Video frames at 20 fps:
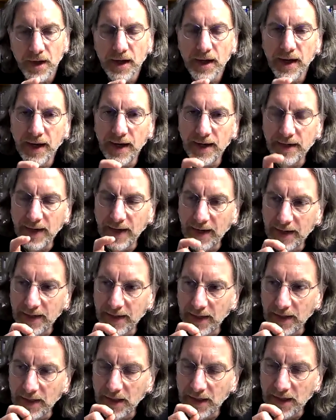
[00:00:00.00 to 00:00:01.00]
And
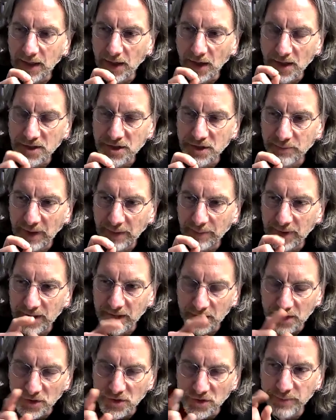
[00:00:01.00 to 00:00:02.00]
it also made me
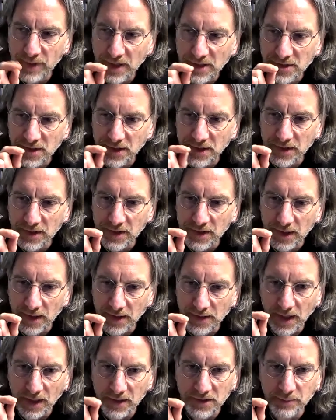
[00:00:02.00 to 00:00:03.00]
think, because you mentioned
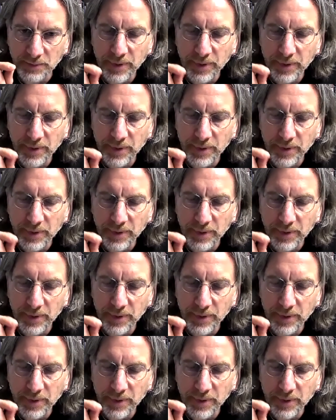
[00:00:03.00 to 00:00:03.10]
Dr.